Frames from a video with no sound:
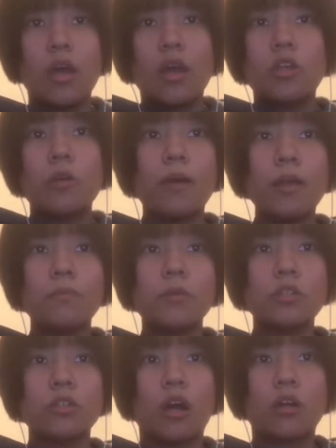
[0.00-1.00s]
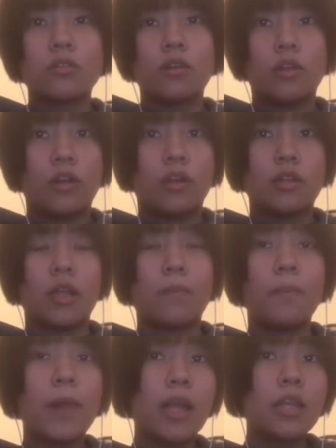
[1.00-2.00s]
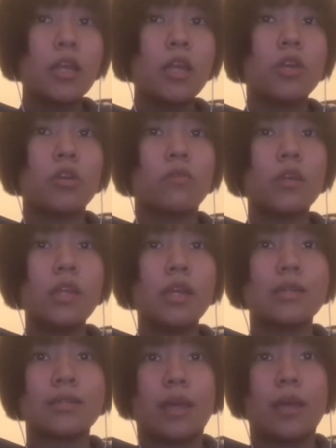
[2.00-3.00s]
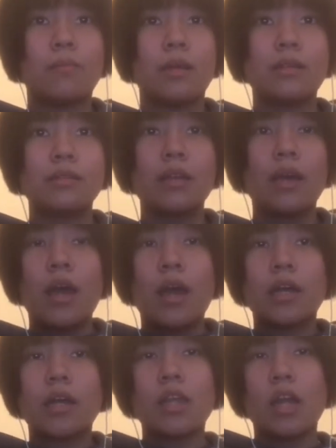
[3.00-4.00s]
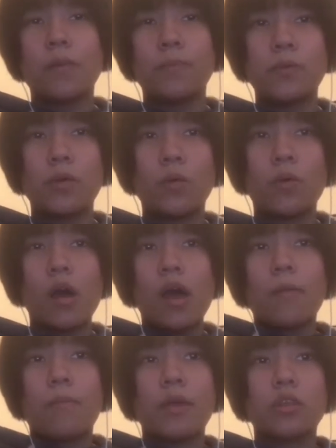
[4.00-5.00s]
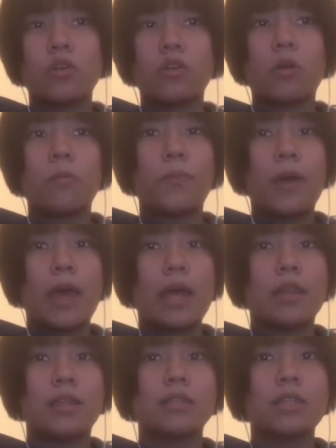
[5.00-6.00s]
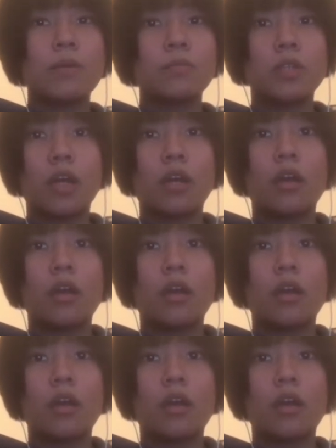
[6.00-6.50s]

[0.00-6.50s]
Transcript: You might be shocked to learn that planning your reading assignments can help you better comprehend the subject